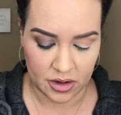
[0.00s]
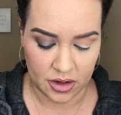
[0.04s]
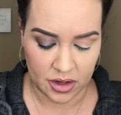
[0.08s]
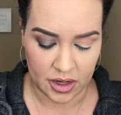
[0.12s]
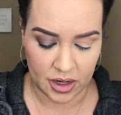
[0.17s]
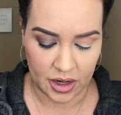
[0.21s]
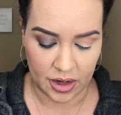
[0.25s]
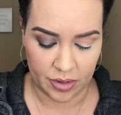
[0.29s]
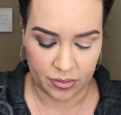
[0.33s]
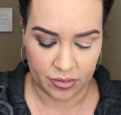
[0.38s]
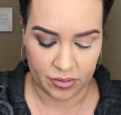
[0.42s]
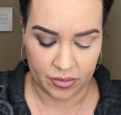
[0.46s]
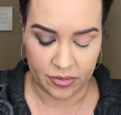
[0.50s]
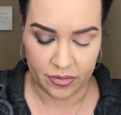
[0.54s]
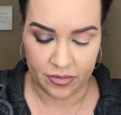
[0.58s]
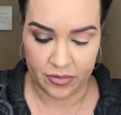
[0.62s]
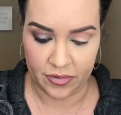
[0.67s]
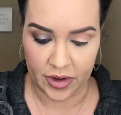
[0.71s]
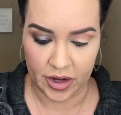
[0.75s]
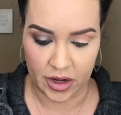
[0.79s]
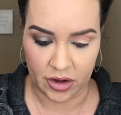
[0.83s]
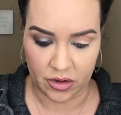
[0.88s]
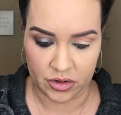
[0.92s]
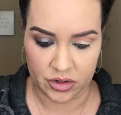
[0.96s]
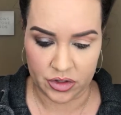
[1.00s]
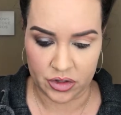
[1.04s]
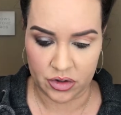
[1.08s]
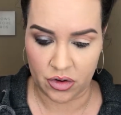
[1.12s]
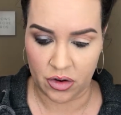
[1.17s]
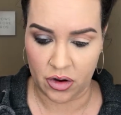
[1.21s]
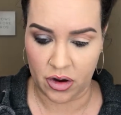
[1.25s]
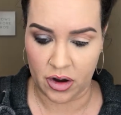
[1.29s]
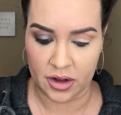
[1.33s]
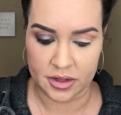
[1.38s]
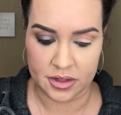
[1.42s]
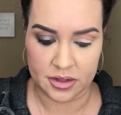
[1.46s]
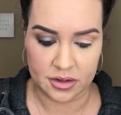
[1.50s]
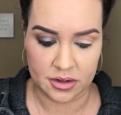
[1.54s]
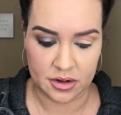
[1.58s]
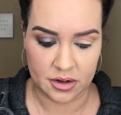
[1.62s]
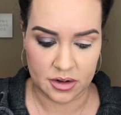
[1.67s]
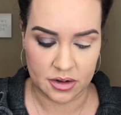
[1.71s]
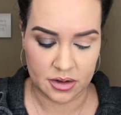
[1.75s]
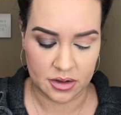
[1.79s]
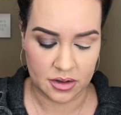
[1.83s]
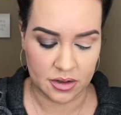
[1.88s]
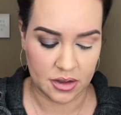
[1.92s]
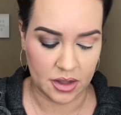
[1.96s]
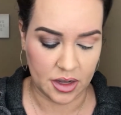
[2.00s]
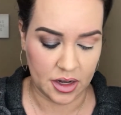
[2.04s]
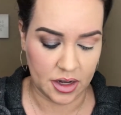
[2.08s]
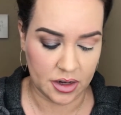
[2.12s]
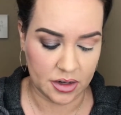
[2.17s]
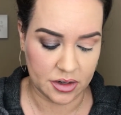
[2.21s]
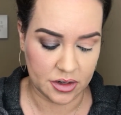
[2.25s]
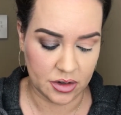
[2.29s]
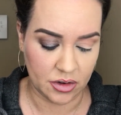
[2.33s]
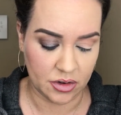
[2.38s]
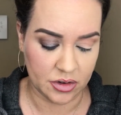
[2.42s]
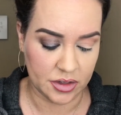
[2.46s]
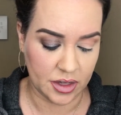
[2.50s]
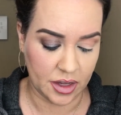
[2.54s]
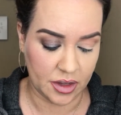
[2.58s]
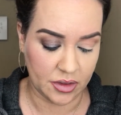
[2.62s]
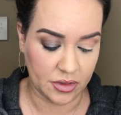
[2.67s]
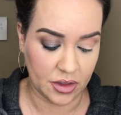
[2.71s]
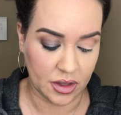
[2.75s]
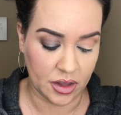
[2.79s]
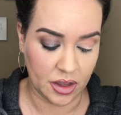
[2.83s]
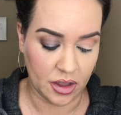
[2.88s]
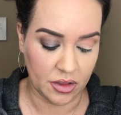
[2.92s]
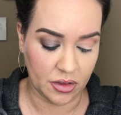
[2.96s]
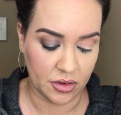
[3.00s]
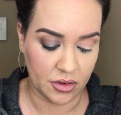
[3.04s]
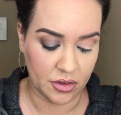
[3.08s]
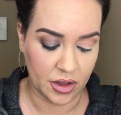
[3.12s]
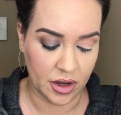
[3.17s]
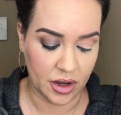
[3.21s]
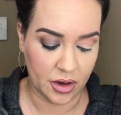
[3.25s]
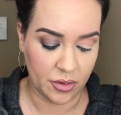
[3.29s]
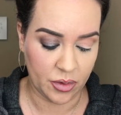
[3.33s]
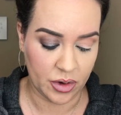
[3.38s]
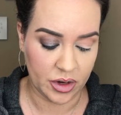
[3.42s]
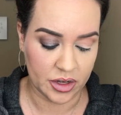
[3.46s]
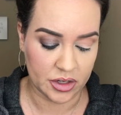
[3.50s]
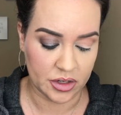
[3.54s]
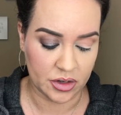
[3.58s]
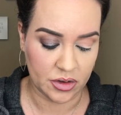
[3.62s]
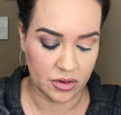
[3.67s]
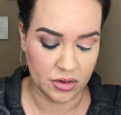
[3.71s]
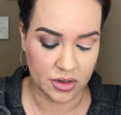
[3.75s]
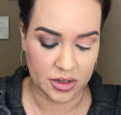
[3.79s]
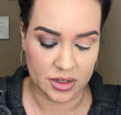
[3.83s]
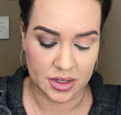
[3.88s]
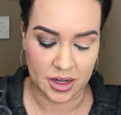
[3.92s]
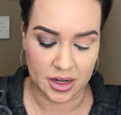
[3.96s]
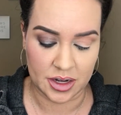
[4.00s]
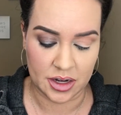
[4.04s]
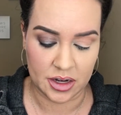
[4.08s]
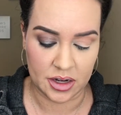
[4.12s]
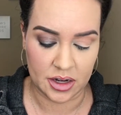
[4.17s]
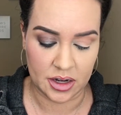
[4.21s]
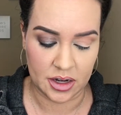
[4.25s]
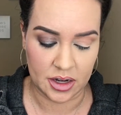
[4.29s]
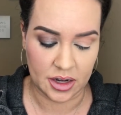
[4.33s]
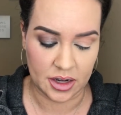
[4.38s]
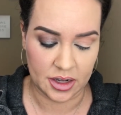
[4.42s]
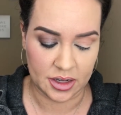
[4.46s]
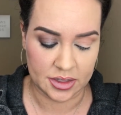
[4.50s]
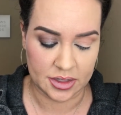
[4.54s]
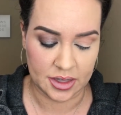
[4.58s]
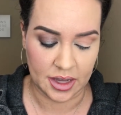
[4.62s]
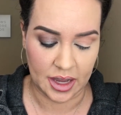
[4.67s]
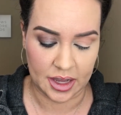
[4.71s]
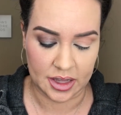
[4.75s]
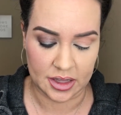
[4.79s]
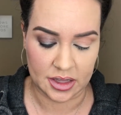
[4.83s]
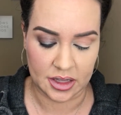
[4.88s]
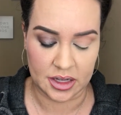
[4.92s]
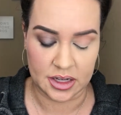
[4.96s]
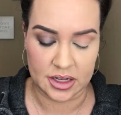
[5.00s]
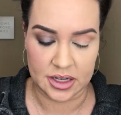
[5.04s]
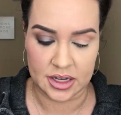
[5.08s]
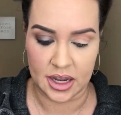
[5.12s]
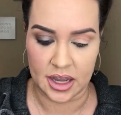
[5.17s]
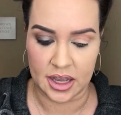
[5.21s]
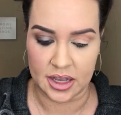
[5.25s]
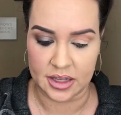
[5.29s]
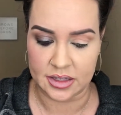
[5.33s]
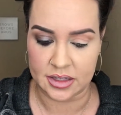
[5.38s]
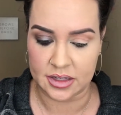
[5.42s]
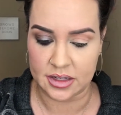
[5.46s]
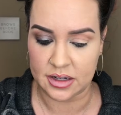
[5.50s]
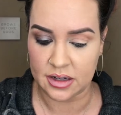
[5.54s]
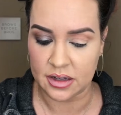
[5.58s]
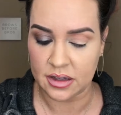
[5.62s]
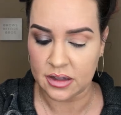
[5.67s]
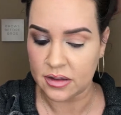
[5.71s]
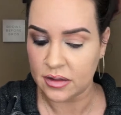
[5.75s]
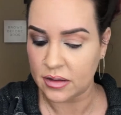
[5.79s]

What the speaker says: And I'm fingers crossed that it turns out the color that I want it to, because I didn't exactly test.